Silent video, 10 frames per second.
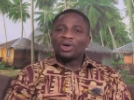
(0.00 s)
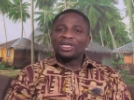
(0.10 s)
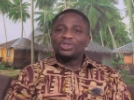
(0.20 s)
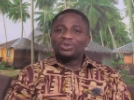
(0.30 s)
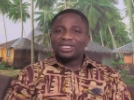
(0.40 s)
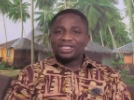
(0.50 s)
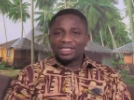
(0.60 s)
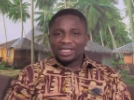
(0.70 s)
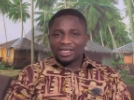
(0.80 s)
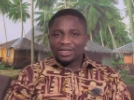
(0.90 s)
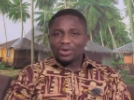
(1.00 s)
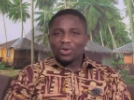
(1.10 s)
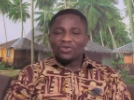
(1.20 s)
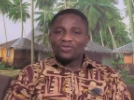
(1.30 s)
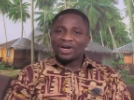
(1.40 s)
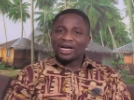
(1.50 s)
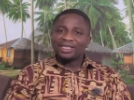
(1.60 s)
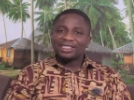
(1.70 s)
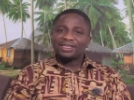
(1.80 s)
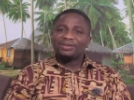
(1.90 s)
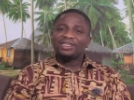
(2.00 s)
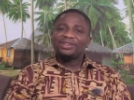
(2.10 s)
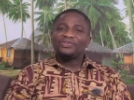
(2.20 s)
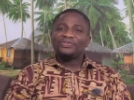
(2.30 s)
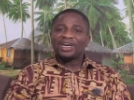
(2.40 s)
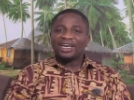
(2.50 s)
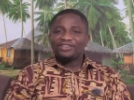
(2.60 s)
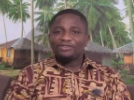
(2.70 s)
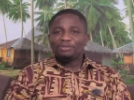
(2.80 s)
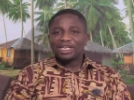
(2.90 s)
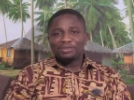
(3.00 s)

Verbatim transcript: 120/75